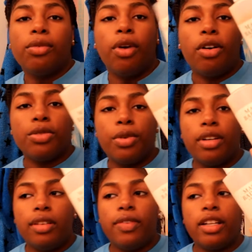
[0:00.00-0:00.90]
rose
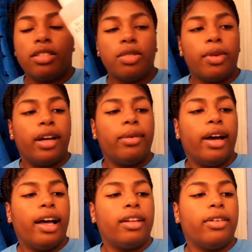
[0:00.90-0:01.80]
water facial spray
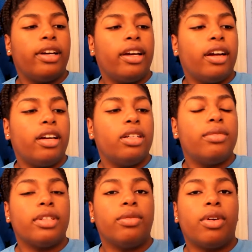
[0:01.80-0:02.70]
with aloe,
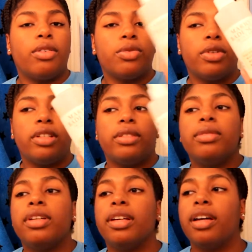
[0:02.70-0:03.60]
herbs, and rose water.
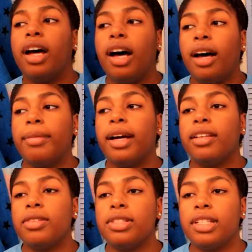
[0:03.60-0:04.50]
I
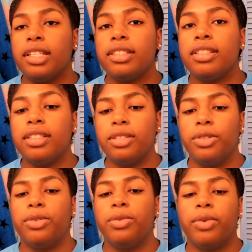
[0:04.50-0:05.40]
use this
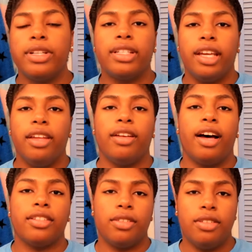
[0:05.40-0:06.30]
to, once again, you
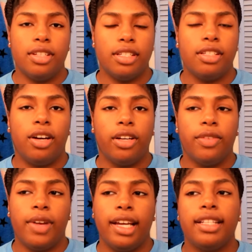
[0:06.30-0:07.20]
can also use this to tone
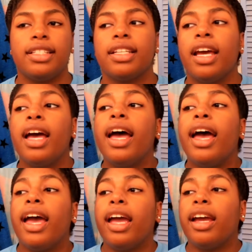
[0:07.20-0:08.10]
your face,
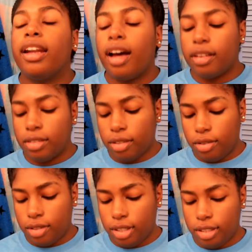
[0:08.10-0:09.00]
and I also
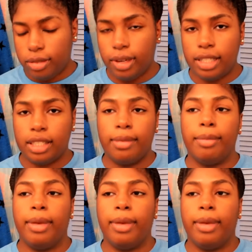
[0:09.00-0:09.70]
use this when I set my